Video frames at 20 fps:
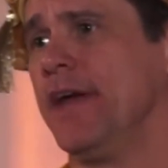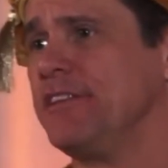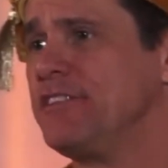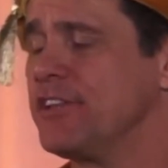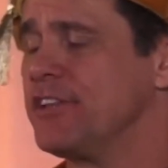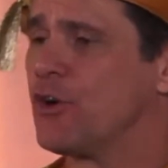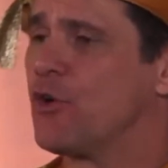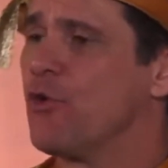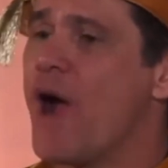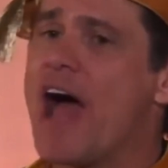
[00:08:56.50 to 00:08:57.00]
And
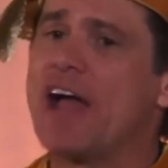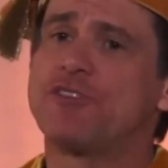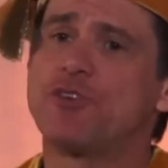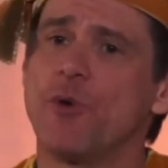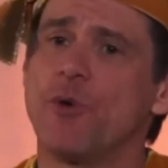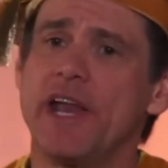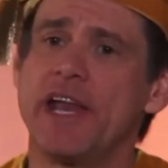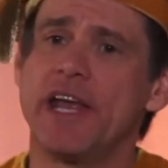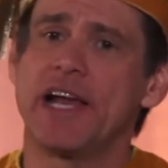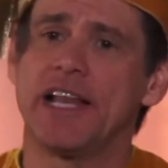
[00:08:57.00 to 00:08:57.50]
to the
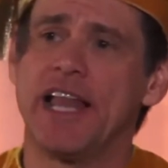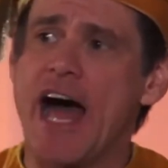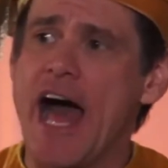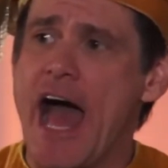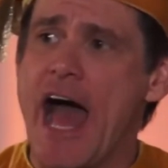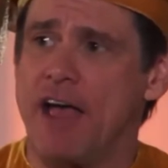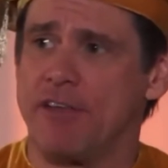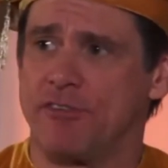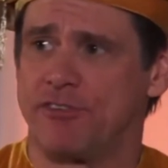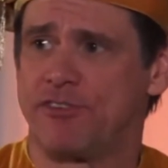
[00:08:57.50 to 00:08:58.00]
graduating
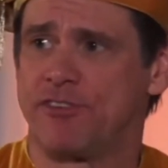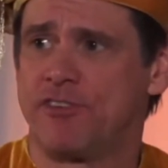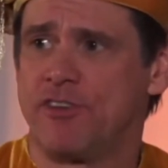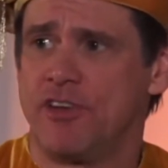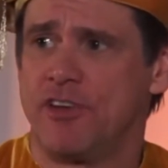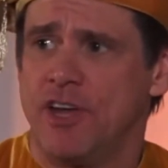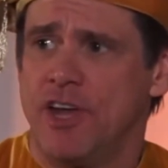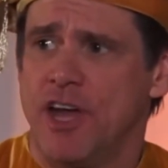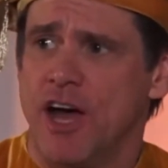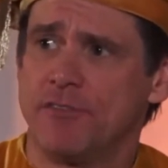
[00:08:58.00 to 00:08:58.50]

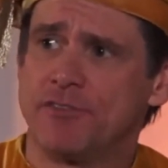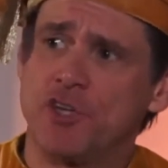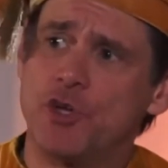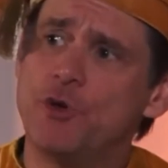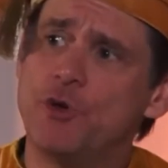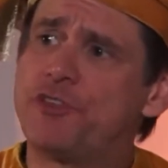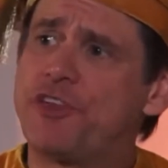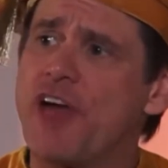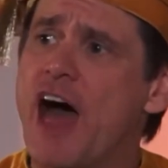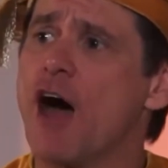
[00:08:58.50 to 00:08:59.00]
class of
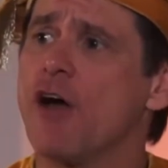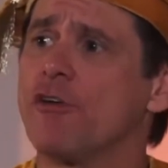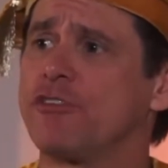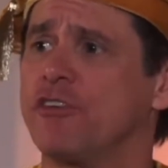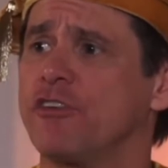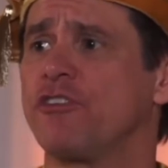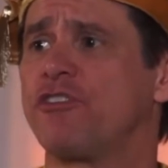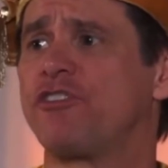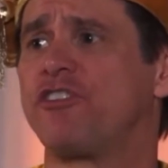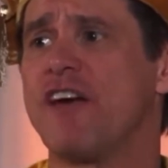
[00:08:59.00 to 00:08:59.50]

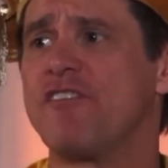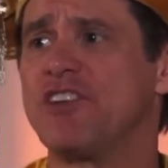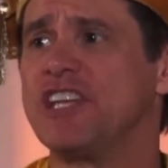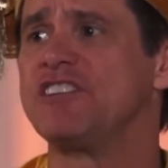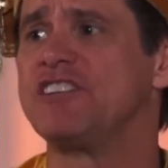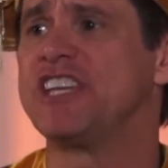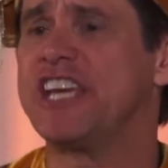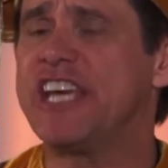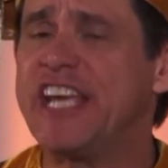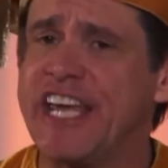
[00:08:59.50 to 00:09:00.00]

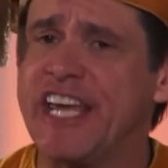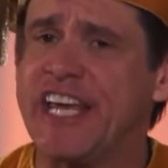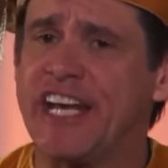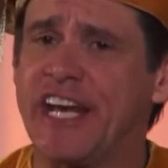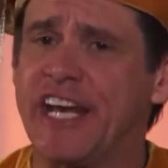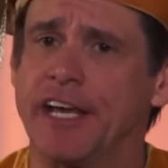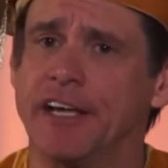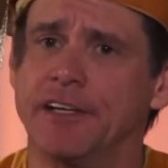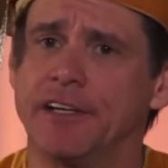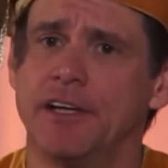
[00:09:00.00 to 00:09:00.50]

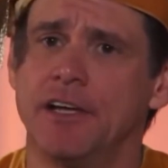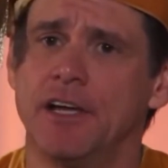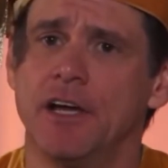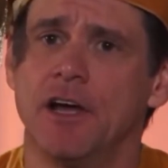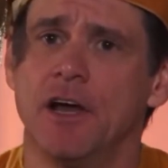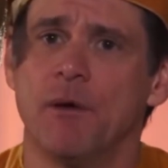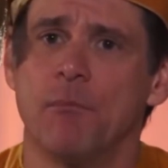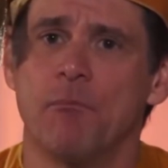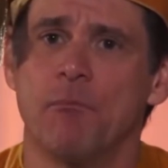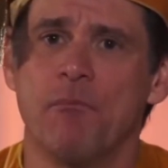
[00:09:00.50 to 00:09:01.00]
2017,
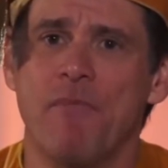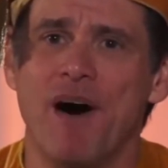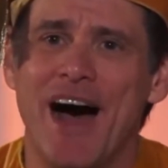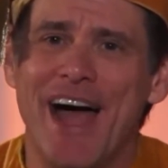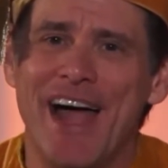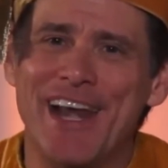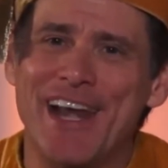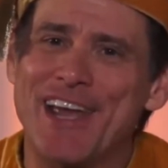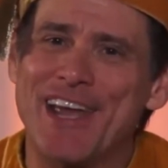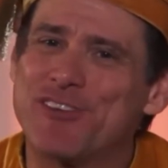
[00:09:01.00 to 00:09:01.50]

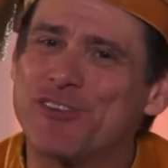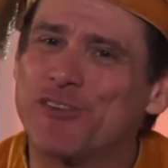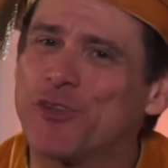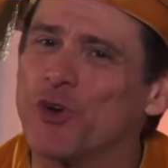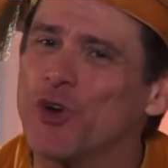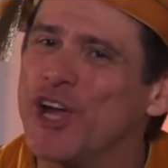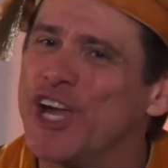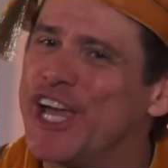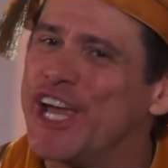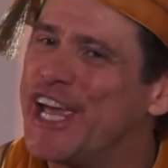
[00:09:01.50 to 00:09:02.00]

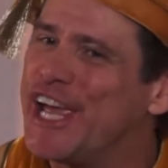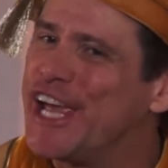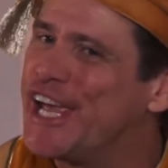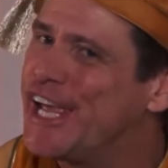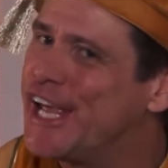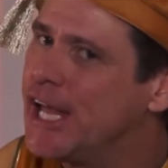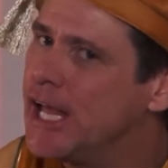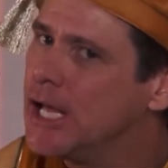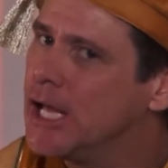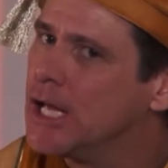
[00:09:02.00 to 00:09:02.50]

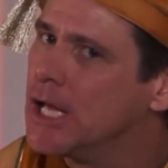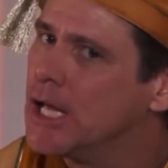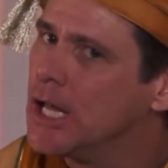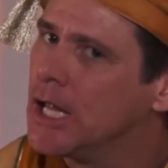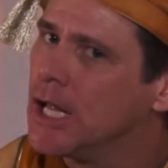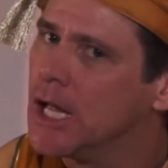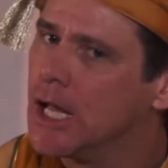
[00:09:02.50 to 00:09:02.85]
-3,